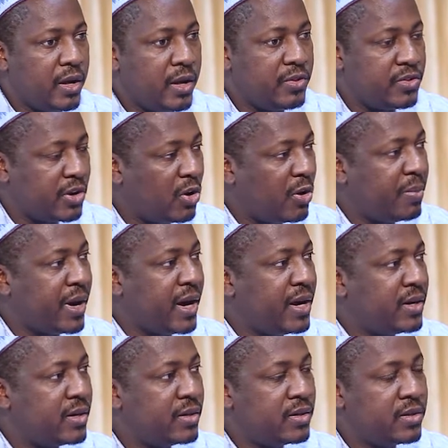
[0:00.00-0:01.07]
In the offer,
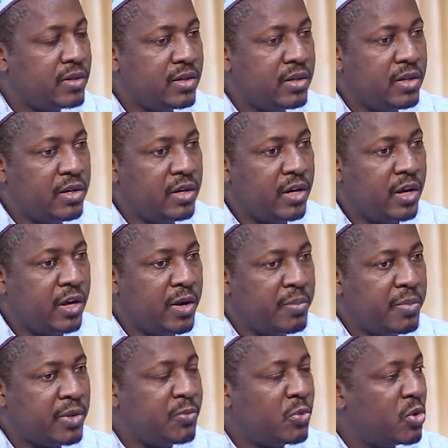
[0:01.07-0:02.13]

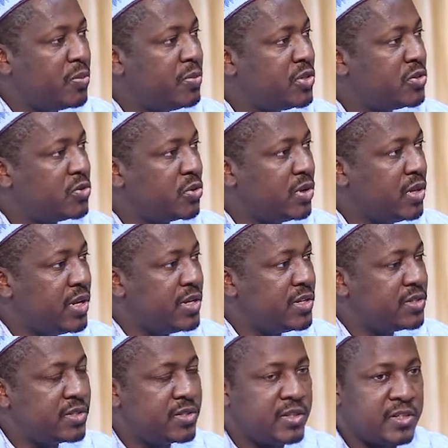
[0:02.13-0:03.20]
government promised to
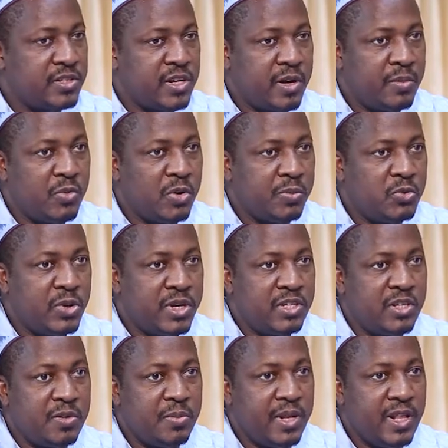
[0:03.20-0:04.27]
release the sum of
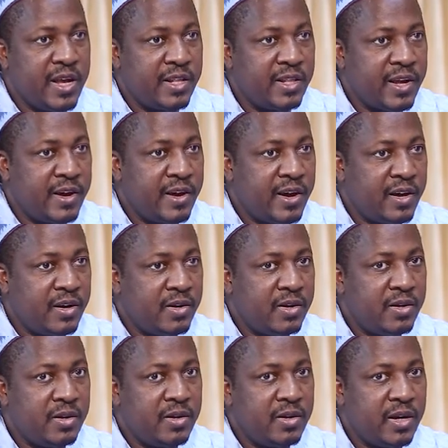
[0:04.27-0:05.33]
20 billion naira
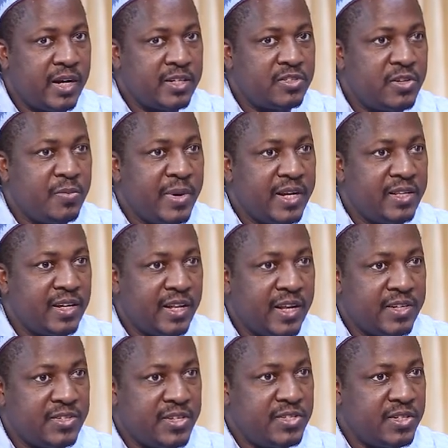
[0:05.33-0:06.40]
as
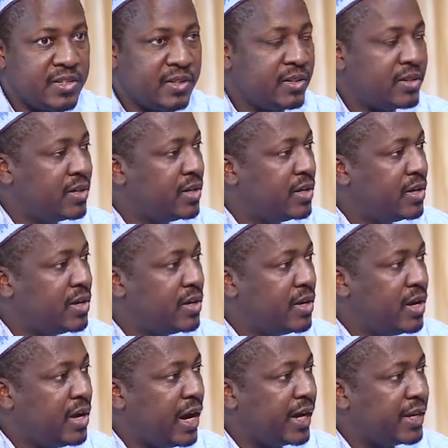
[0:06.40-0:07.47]
revitalization
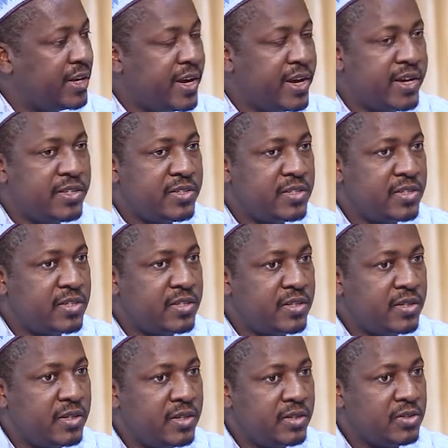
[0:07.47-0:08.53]

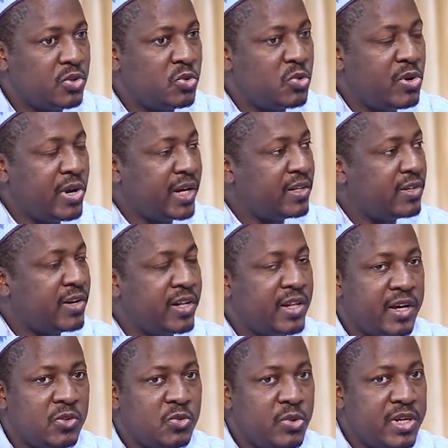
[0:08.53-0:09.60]
against the
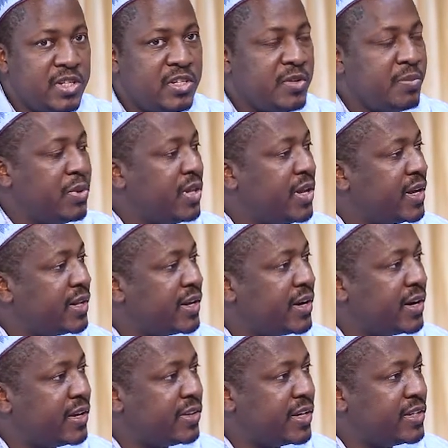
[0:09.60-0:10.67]
220 billion
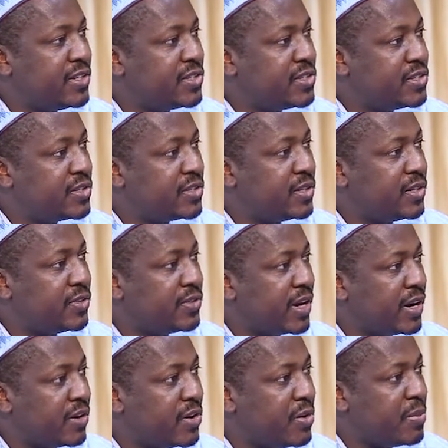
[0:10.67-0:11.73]
naira that is in the
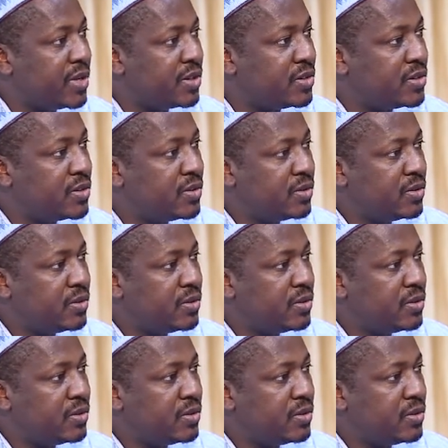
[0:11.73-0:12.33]
agreement.